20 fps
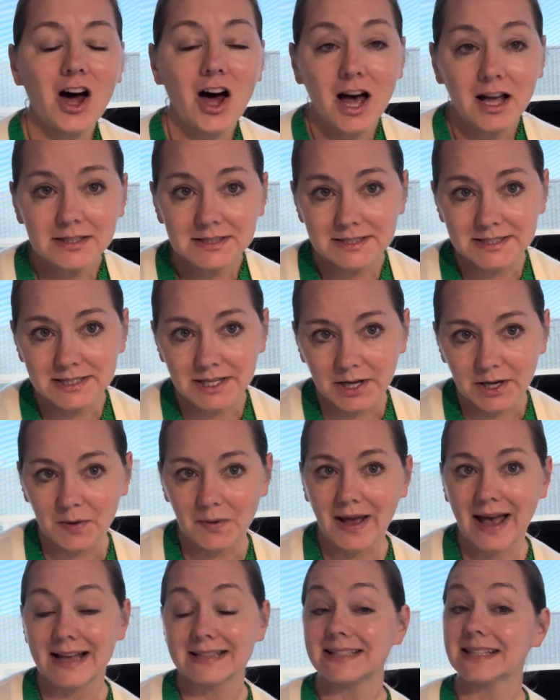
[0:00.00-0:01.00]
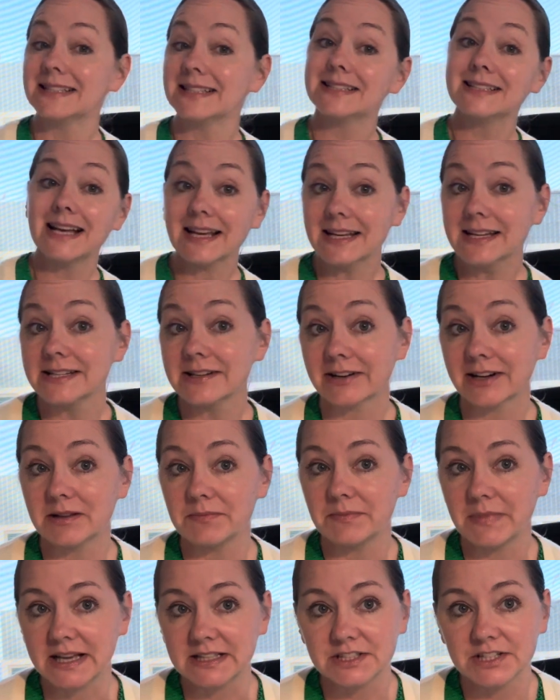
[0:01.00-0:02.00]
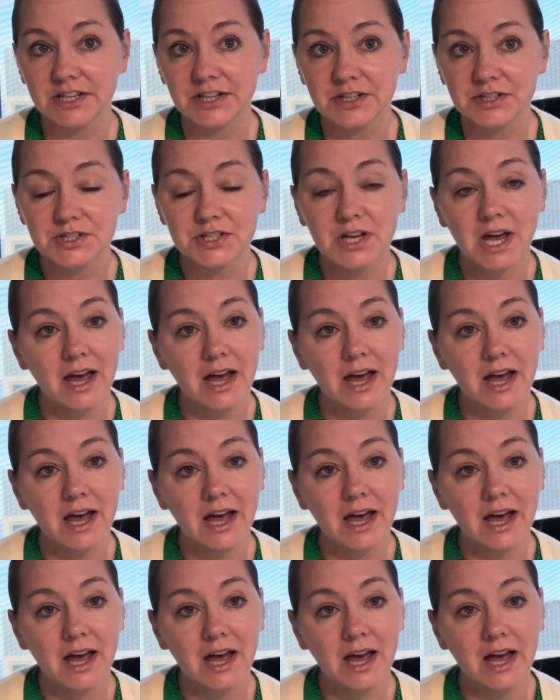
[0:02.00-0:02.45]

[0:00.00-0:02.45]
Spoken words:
also has a secondary message